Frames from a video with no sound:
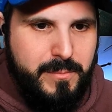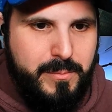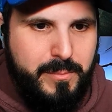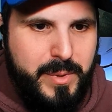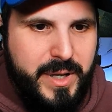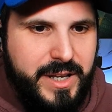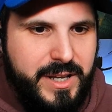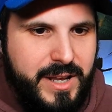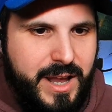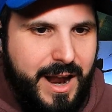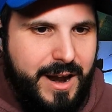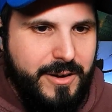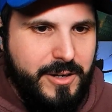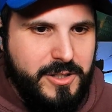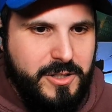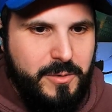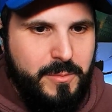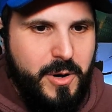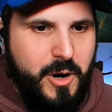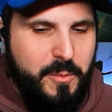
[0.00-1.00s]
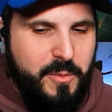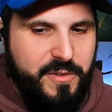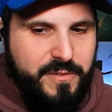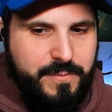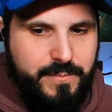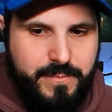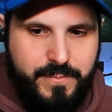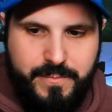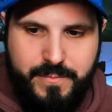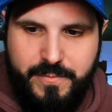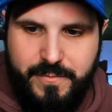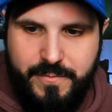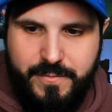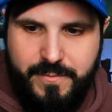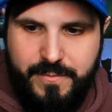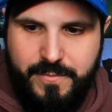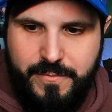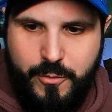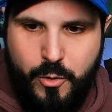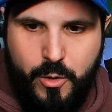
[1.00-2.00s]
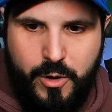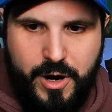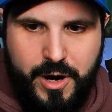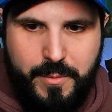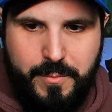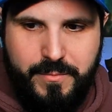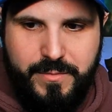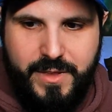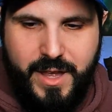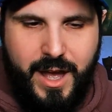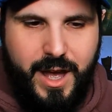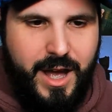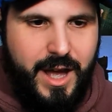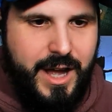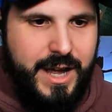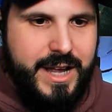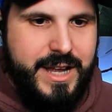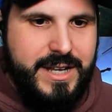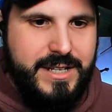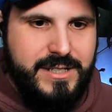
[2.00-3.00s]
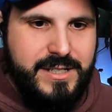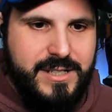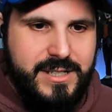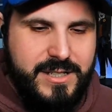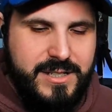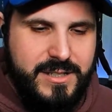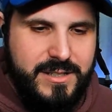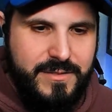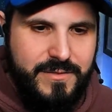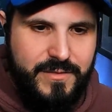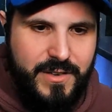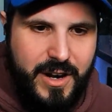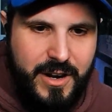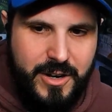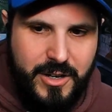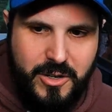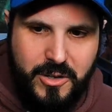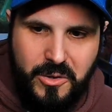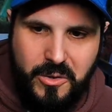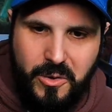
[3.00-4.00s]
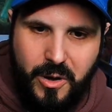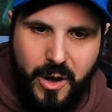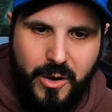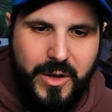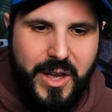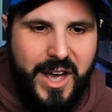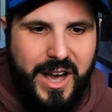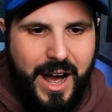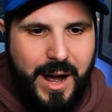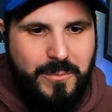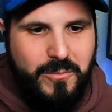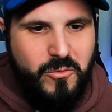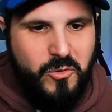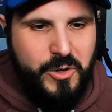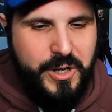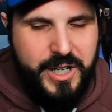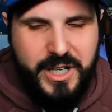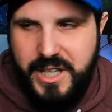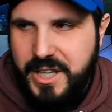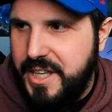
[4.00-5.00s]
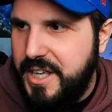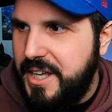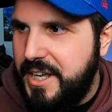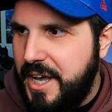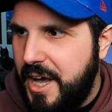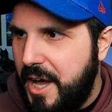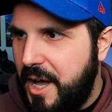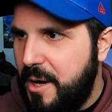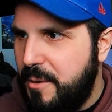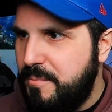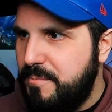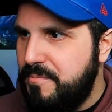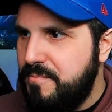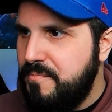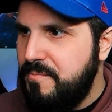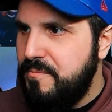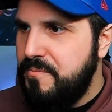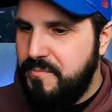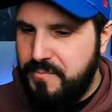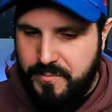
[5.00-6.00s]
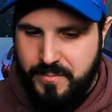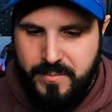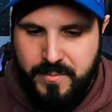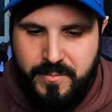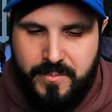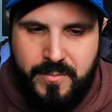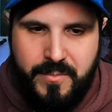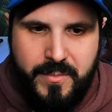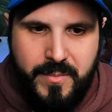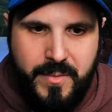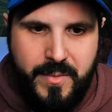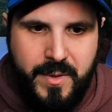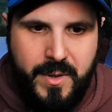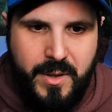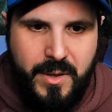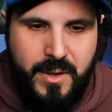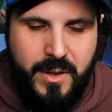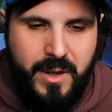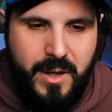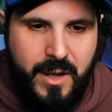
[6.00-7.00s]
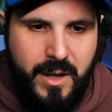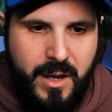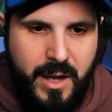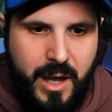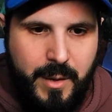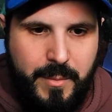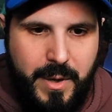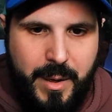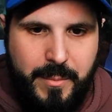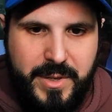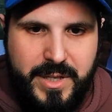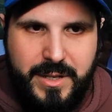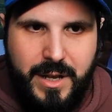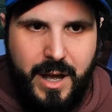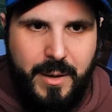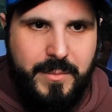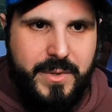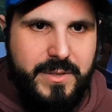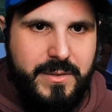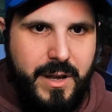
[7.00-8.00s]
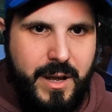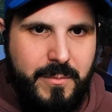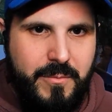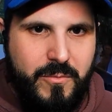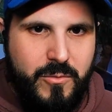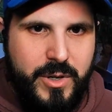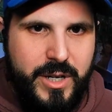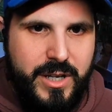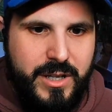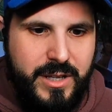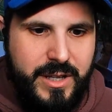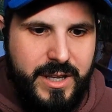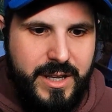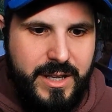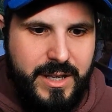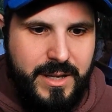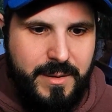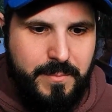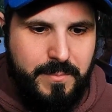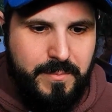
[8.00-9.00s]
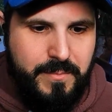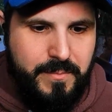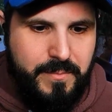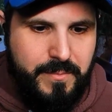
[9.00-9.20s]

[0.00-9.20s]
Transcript: big character moment for him. Nice. Very cool. Okay, I'm really um I'm I'm in I'm in I'm really